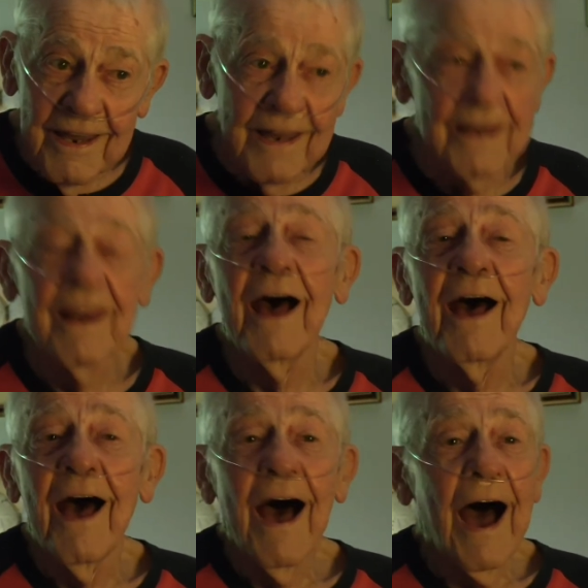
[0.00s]
and
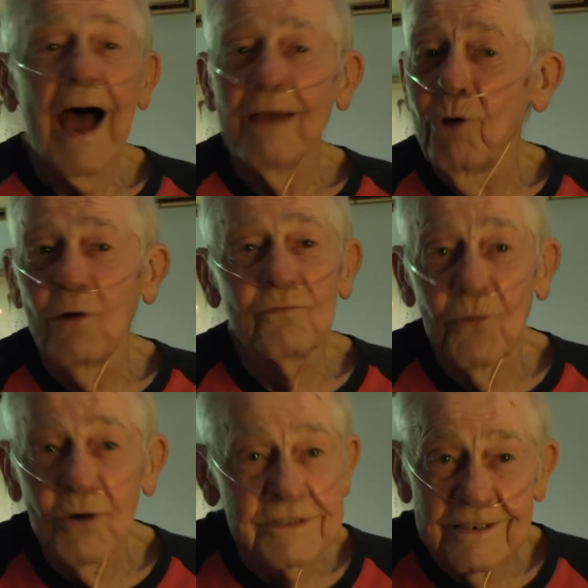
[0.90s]
I won't
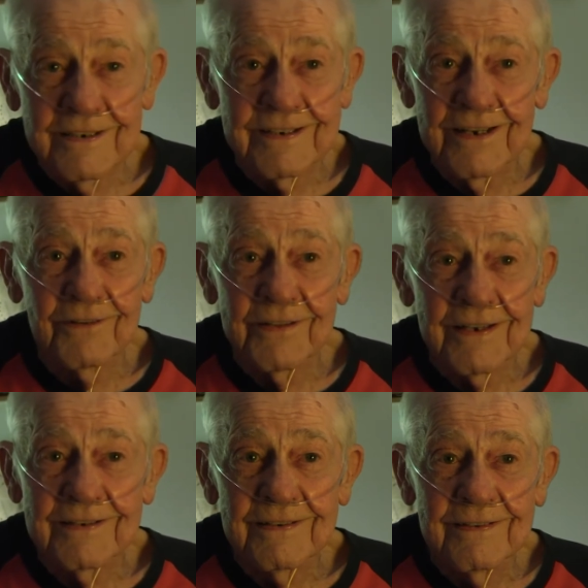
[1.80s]
force her to deal with
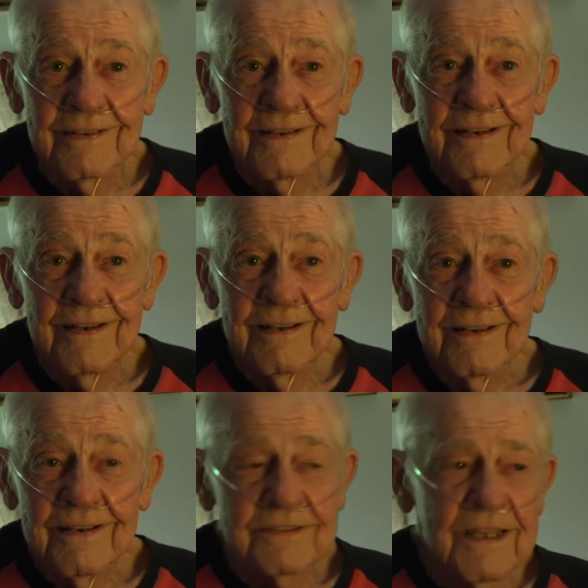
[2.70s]
it.
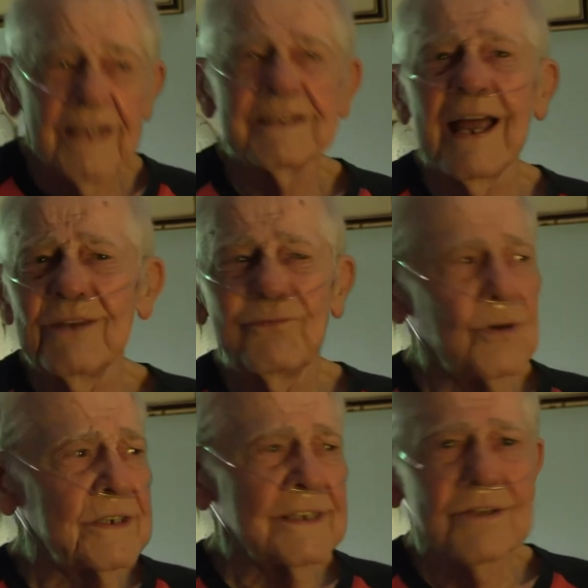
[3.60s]
Because at
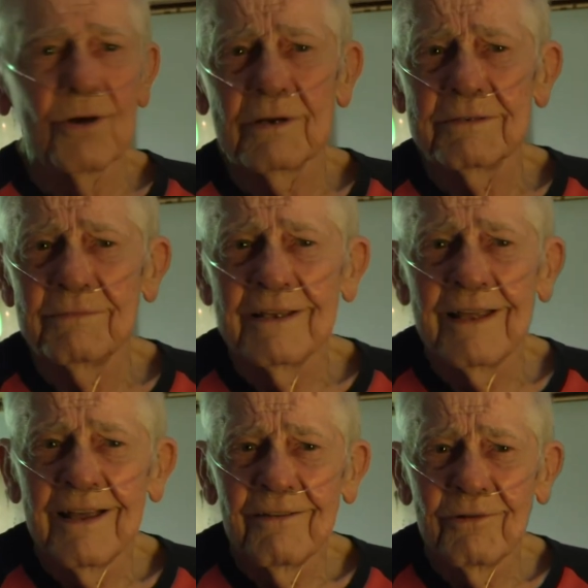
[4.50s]
ninety-four years old, what,
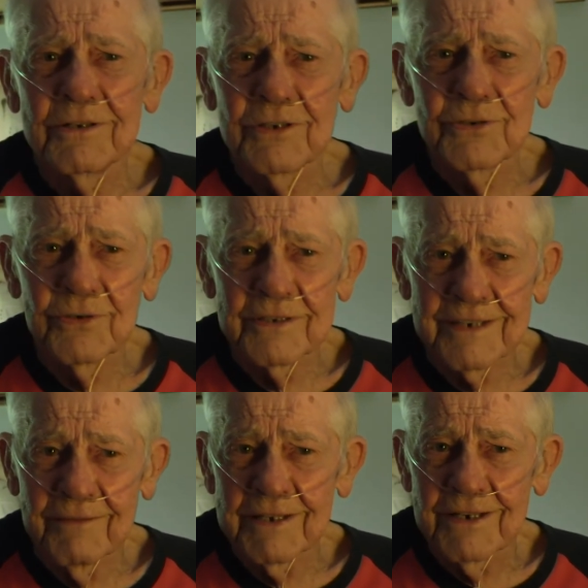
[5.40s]
what do you do to
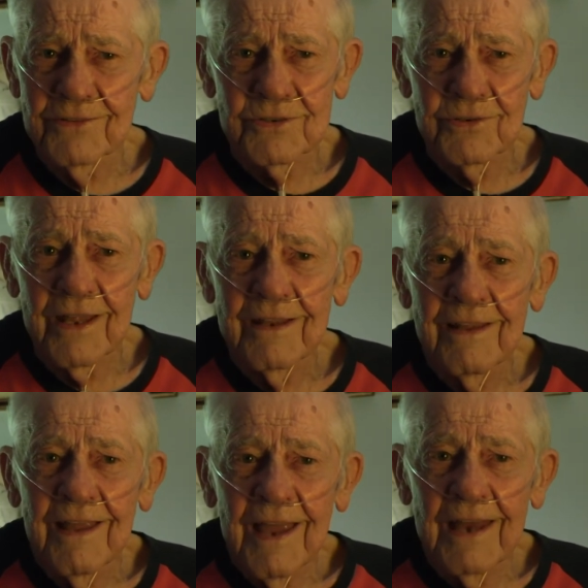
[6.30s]
something? You don't do that.
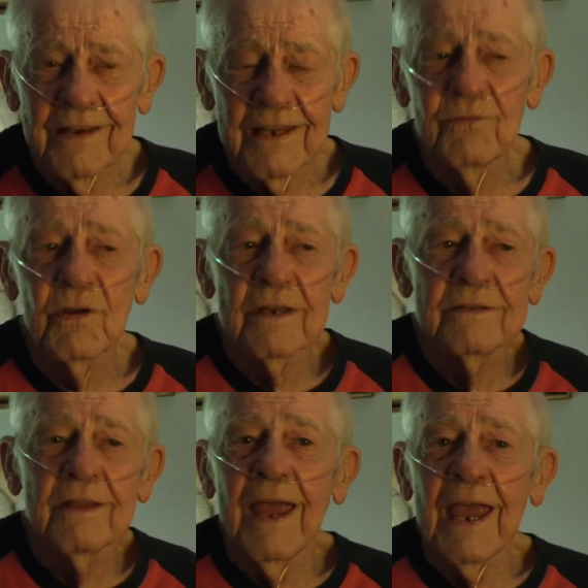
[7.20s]
And even
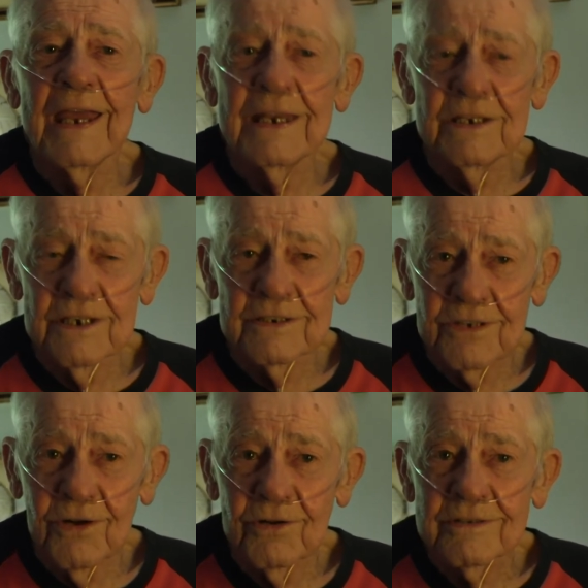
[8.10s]
at eighty
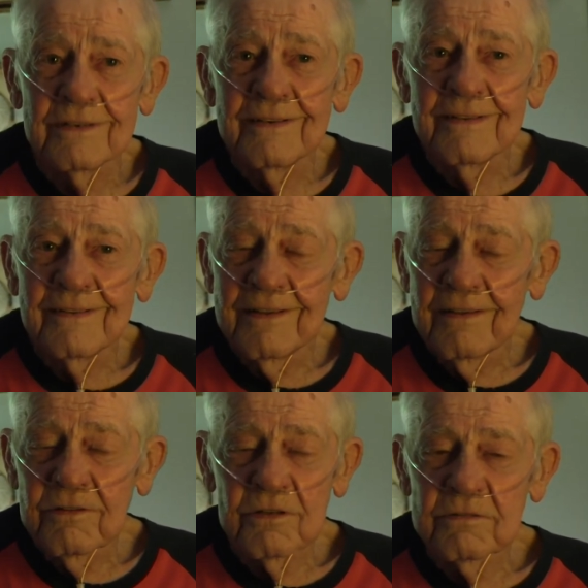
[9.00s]
years old,
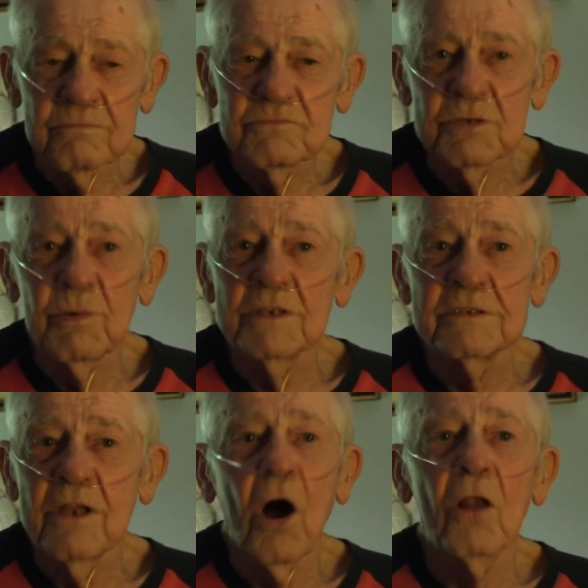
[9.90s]
she
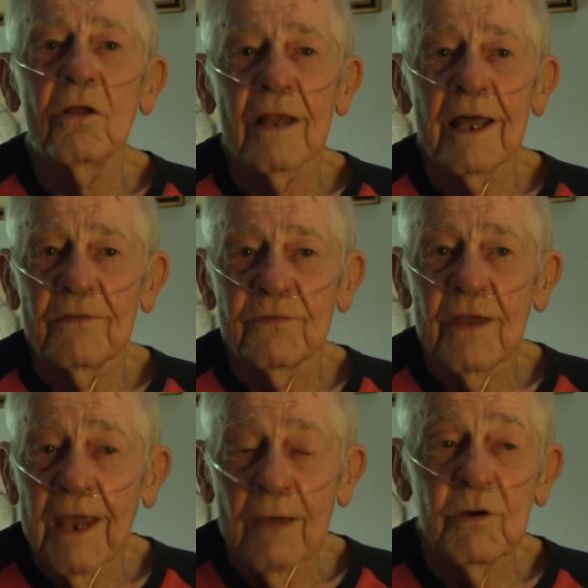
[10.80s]
wasn't all her life.
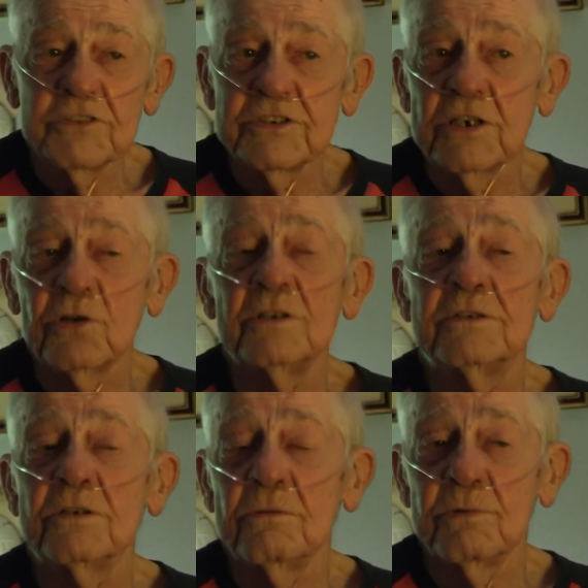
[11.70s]
And when she
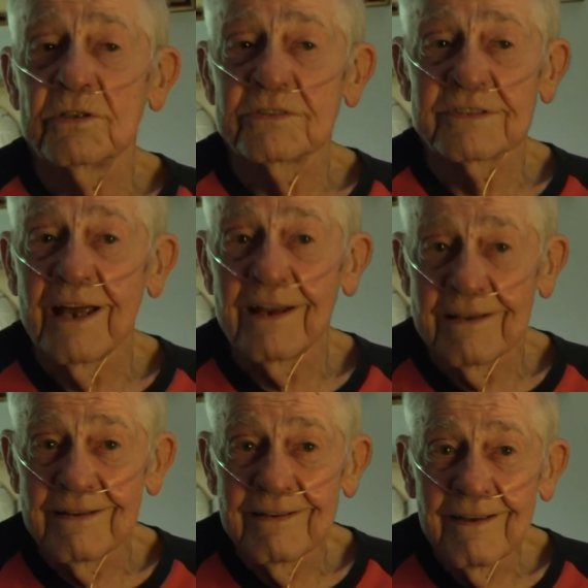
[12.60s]
couldn't do it with her son,